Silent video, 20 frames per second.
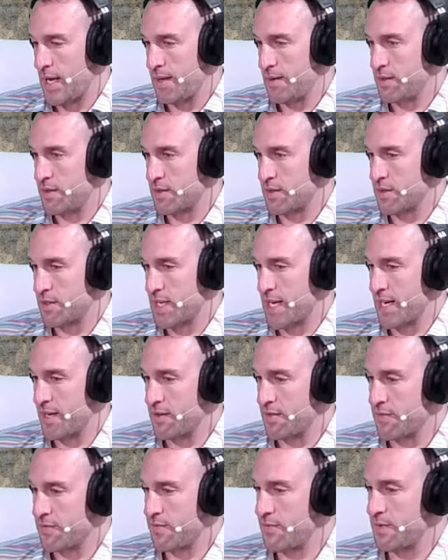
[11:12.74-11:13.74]
just kind
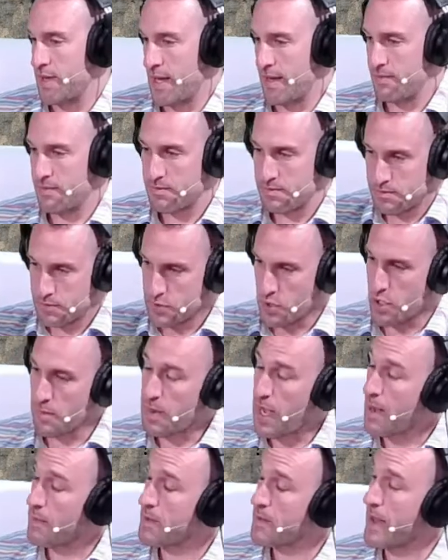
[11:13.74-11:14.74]
of, that started
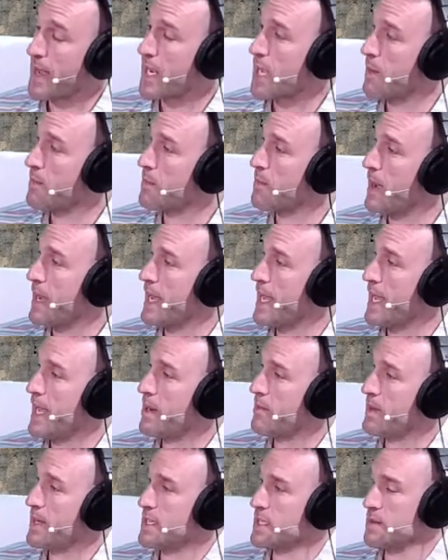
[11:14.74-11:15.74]
popping back up in my
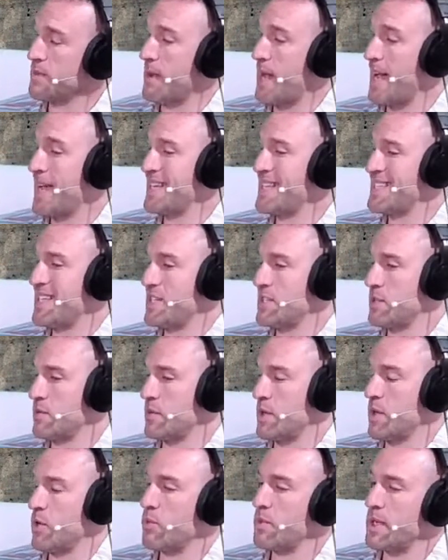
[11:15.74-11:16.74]
head, because my
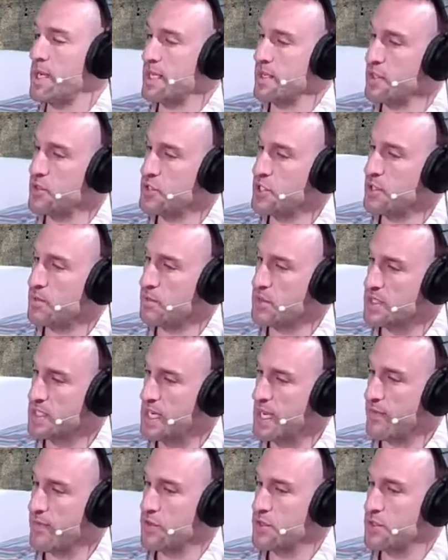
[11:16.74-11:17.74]
intention when opening the gym was
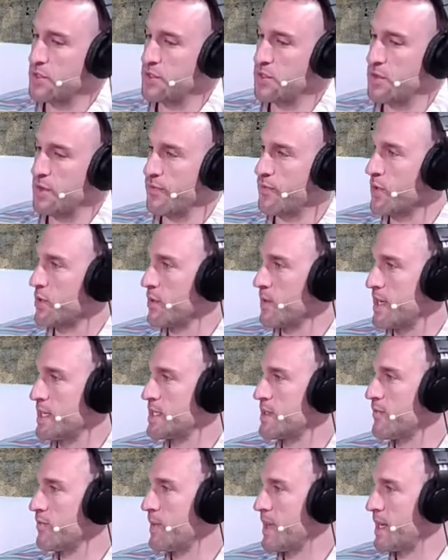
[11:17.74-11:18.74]
never to do it for the
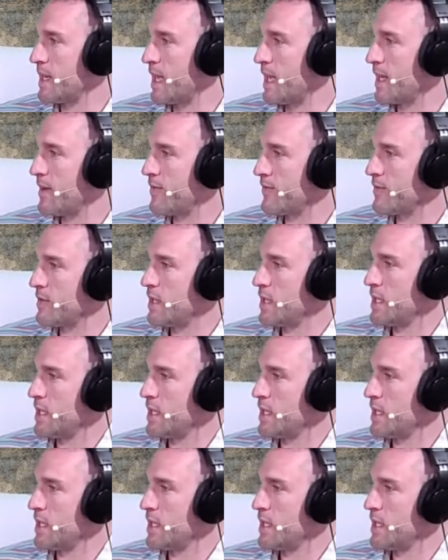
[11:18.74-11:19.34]
rest of my life.